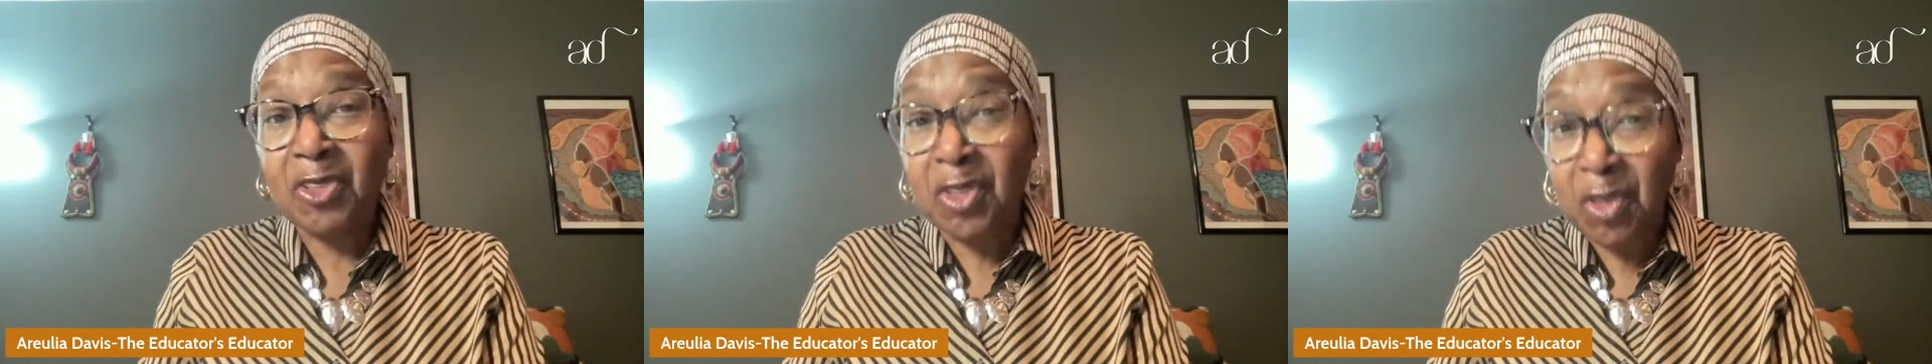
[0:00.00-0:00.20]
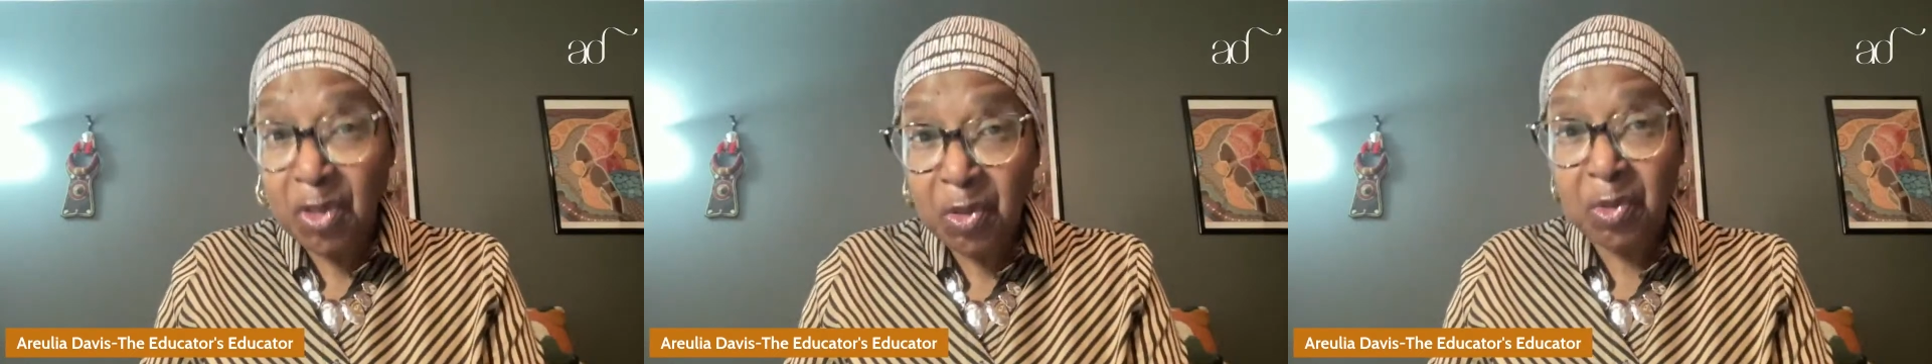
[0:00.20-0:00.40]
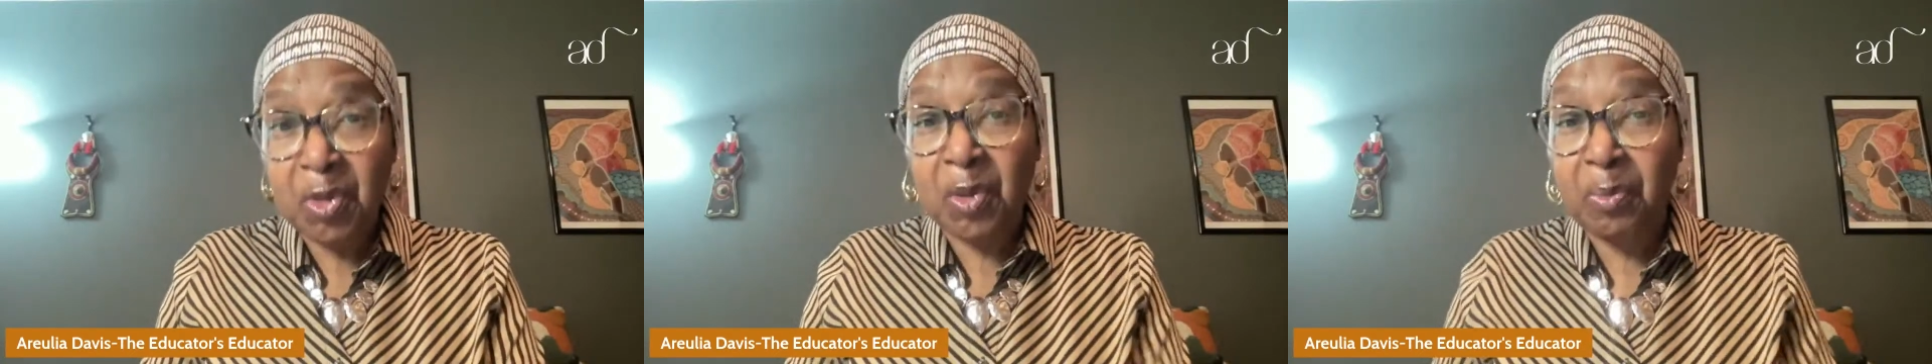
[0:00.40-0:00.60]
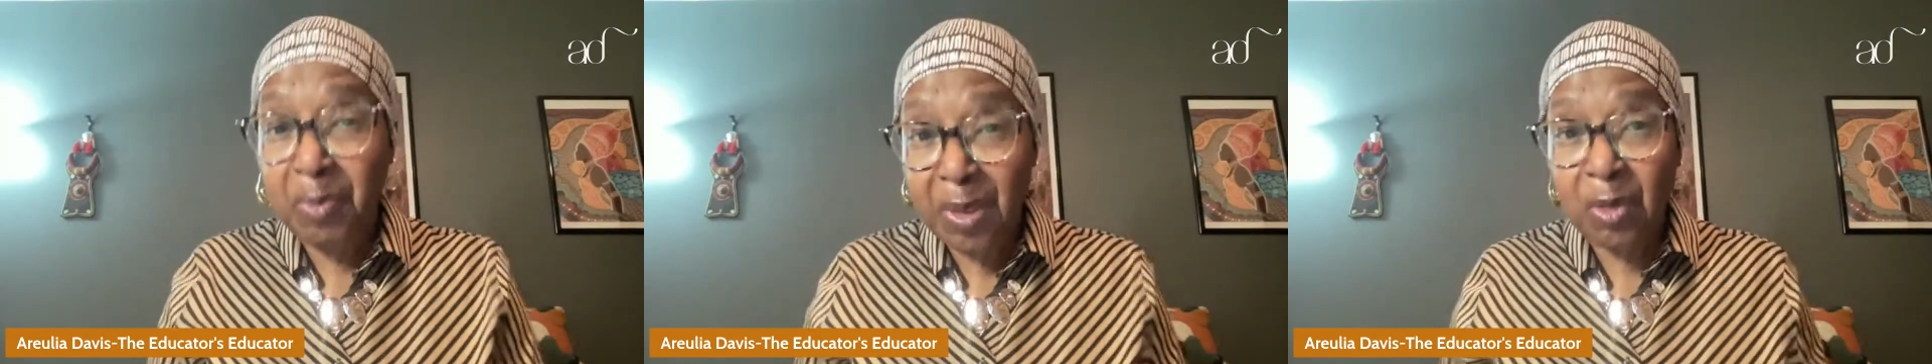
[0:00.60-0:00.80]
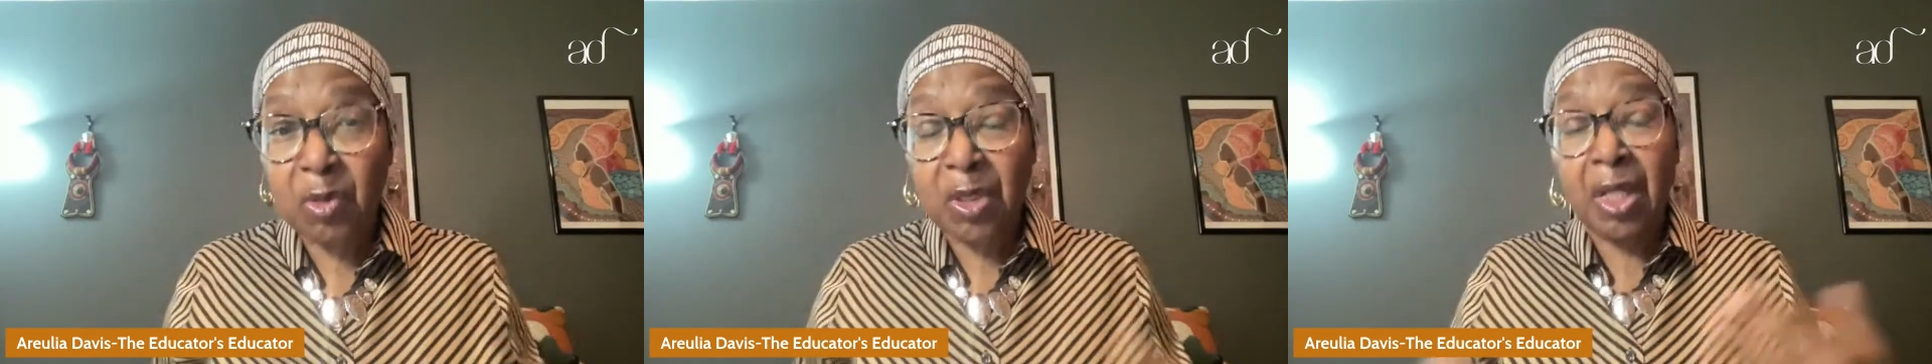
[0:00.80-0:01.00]
to do to
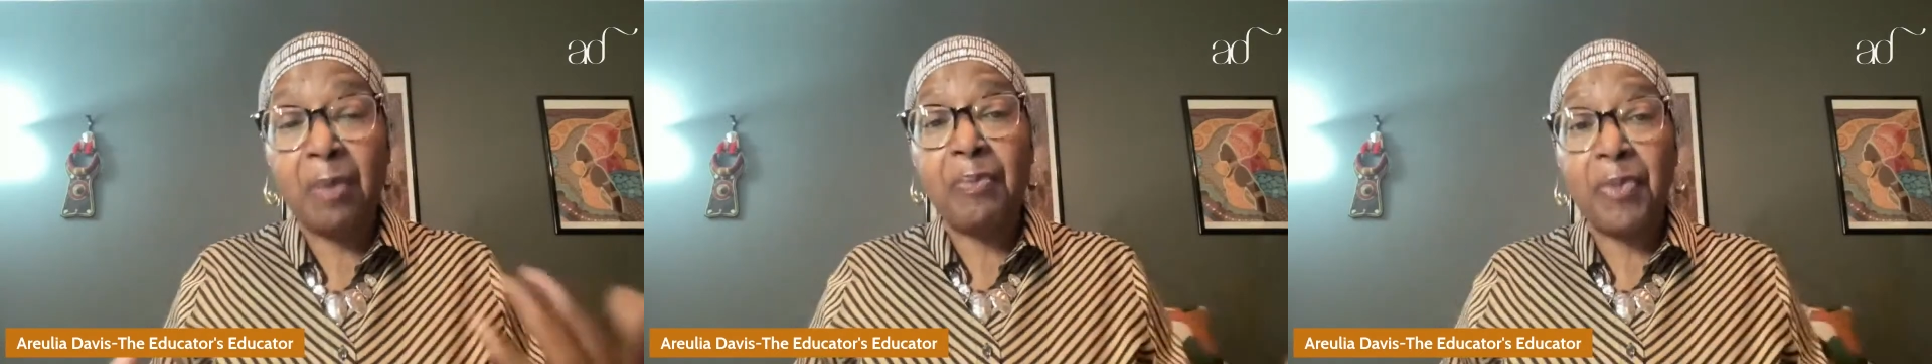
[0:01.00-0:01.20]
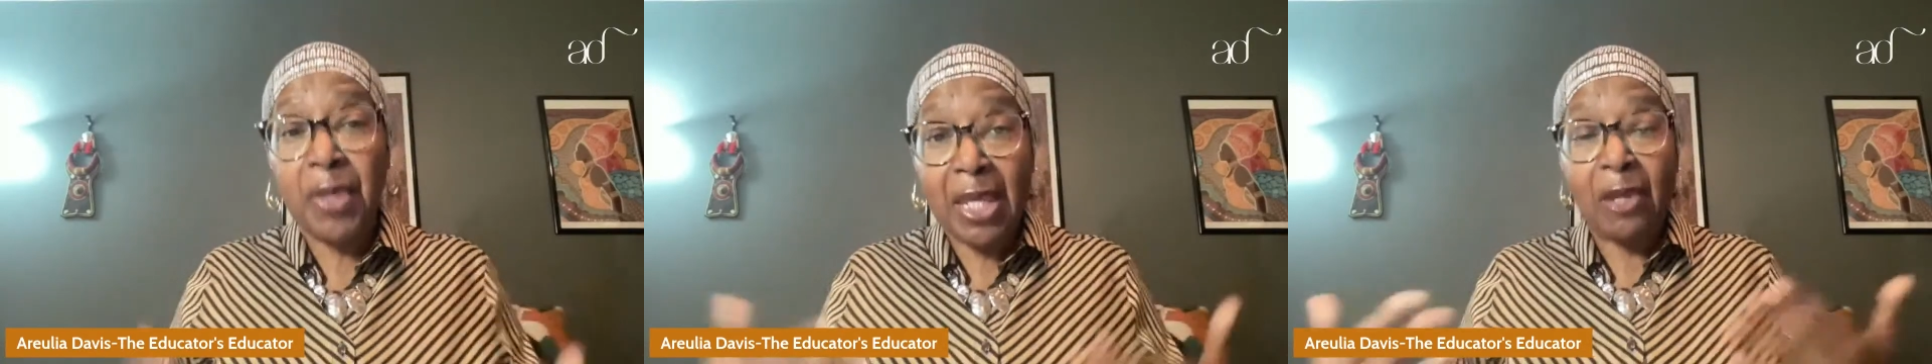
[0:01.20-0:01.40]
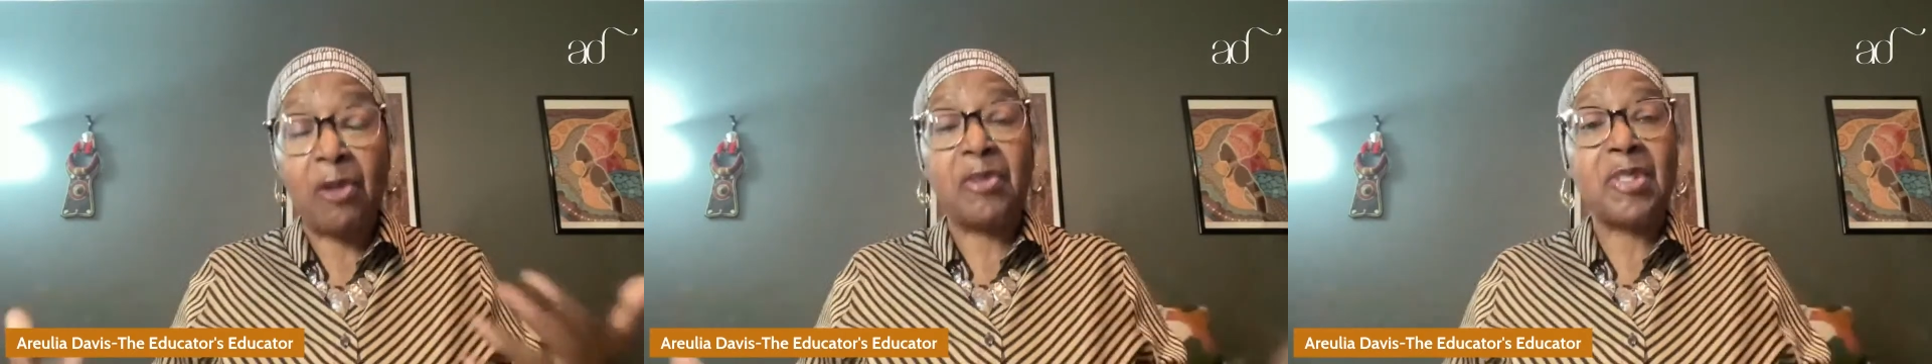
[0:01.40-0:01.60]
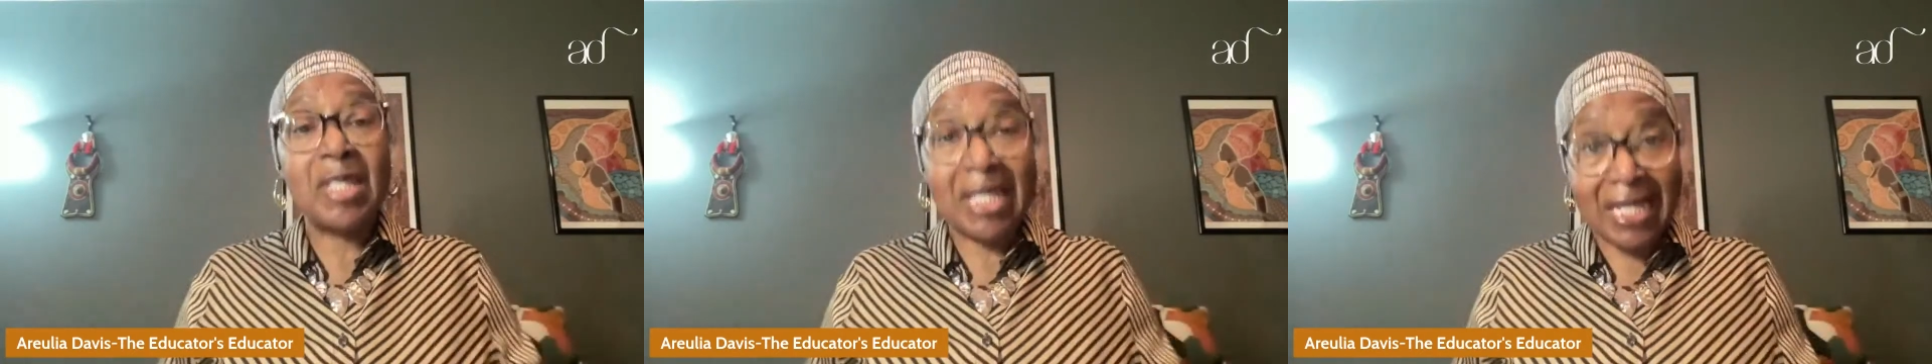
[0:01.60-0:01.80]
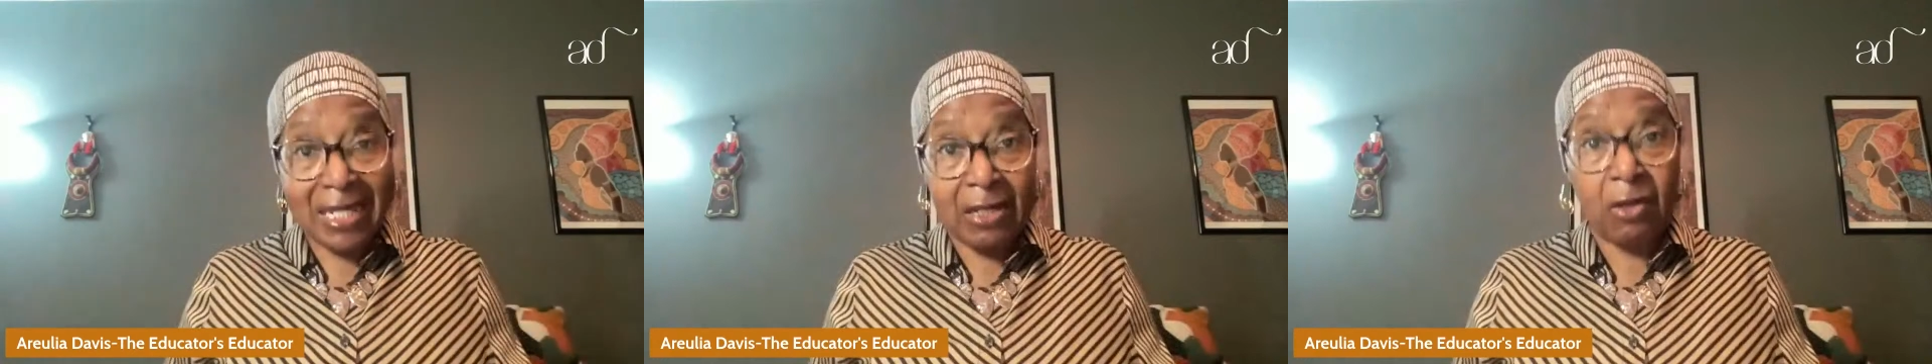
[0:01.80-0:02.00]
build up their
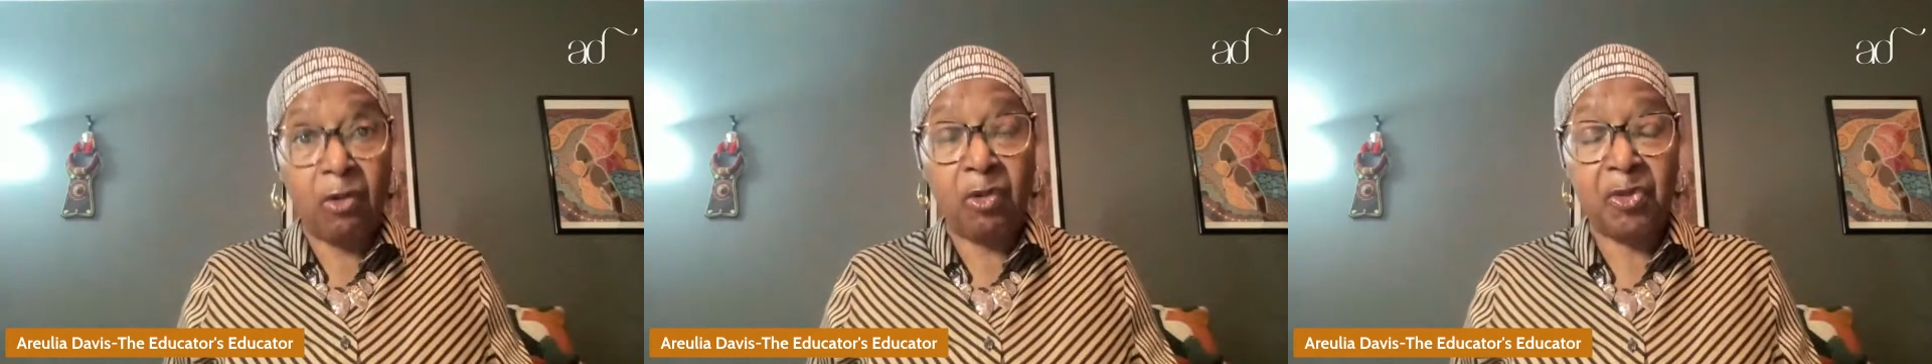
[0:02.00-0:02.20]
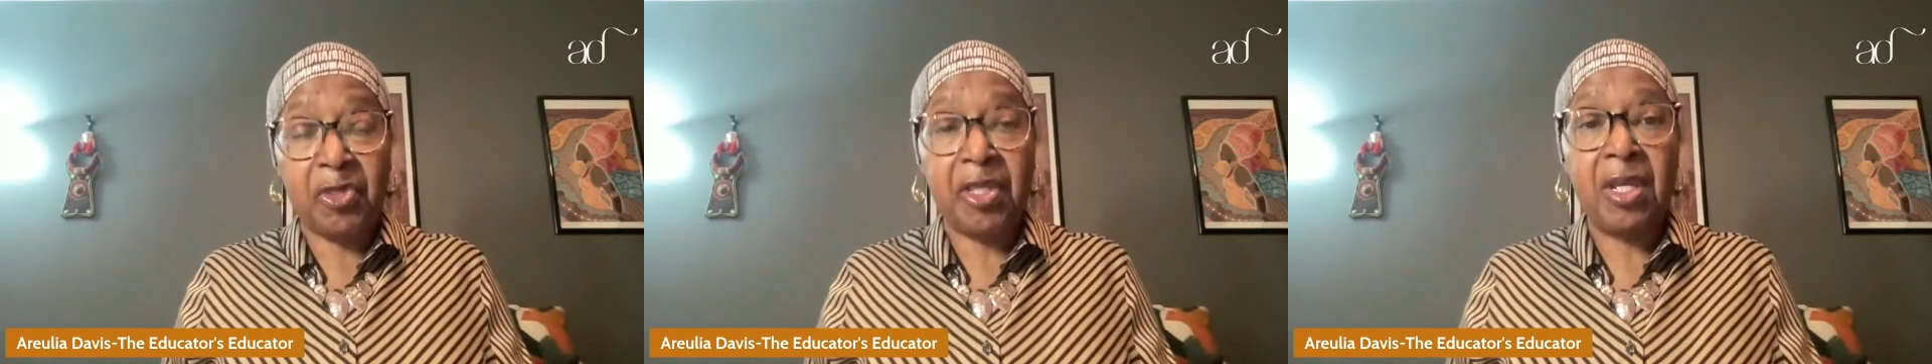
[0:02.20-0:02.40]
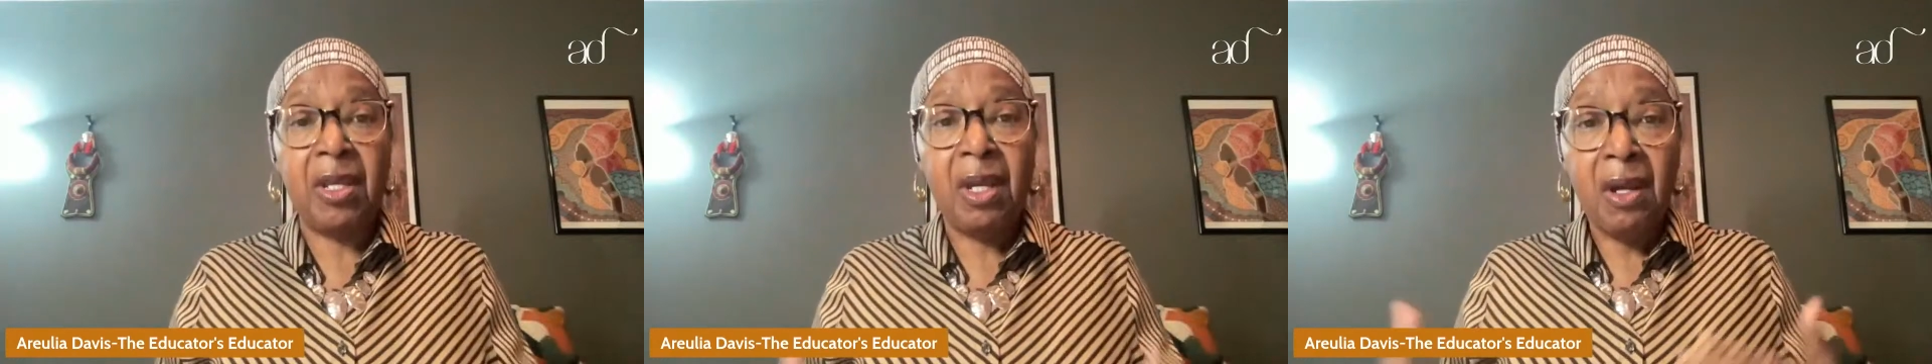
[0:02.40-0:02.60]
skills